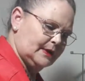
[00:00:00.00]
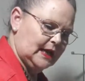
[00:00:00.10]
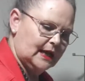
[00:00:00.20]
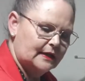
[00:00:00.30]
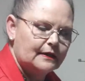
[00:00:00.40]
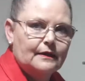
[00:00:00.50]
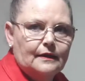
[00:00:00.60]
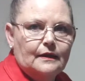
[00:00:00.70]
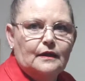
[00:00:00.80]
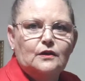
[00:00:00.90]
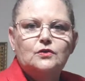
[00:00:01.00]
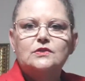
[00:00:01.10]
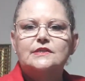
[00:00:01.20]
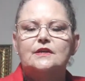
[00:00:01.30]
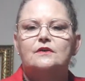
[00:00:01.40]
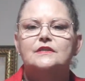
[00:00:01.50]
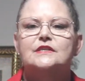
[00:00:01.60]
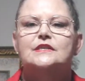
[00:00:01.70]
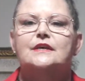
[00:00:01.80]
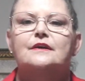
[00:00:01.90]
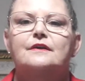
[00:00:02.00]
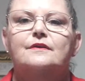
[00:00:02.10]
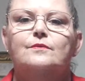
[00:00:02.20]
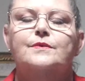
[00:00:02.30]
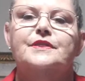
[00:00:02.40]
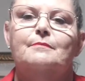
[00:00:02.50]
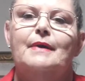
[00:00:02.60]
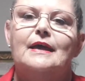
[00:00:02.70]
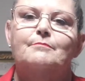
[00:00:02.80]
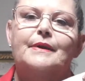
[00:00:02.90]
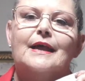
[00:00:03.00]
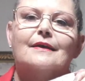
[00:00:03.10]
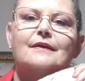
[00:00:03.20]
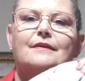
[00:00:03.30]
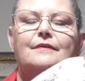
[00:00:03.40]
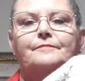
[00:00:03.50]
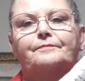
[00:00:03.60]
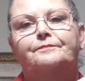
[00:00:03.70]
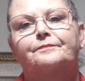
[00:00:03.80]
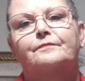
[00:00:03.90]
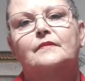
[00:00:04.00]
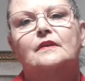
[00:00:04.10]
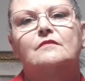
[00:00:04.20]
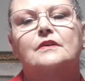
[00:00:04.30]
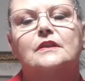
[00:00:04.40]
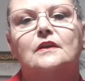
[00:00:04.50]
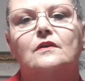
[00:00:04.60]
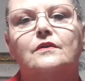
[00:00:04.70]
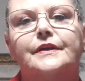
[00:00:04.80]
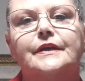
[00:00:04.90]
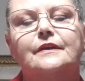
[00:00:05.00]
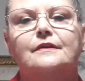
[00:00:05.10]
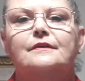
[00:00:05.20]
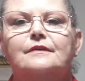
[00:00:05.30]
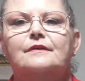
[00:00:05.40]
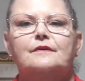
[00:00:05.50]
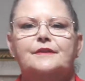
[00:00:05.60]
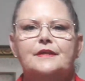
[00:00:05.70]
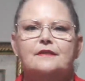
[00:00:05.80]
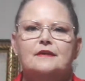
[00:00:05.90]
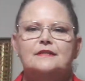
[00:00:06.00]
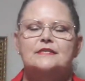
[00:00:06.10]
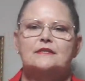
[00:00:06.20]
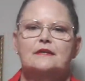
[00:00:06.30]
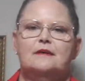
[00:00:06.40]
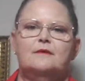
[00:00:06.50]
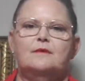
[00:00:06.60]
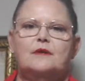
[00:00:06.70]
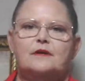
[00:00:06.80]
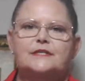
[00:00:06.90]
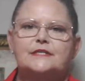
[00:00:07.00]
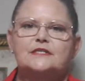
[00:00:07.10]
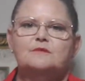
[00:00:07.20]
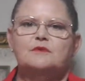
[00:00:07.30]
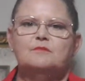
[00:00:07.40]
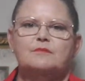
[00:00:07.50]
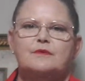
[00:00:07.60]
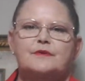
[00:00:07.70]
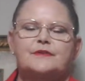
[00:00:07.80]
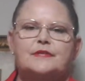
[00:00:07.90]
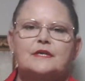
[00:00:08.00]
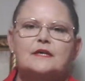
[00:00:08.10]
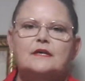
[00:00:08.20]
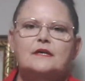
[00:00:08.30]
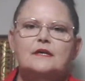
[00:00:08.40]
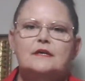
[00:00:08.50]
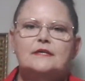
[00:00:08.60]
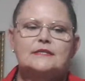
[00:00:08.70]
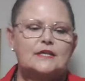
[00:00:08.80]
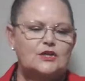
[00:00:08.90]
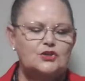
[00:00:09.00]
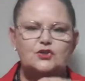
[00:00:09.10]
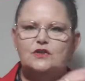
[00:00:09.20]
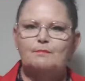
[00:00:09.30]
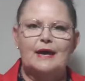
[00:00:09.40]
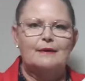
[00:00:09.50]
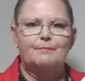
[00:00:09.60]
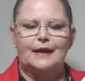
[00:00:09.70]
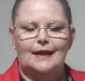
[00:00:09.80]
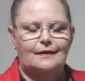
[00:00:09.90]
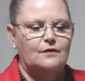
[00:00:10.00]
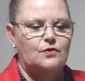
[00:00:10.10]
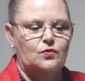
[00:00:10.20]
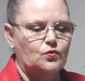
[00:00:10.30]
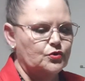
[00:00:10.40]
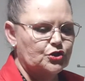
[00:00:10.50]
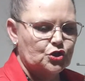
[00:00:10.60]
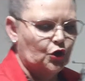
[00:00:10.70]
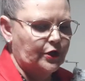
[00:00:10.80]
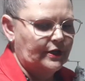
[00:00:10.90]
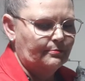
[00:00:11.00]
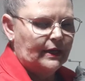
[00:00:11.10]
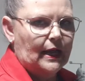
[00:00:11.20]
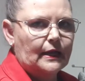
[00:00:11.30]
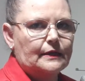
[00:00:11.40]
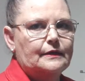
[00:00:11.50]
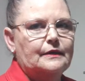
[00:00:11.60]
black. Looks nice with the matte black for the lining. Oh, I think that's lighting's a bit bright there. So you can do the matte black or the shiny black.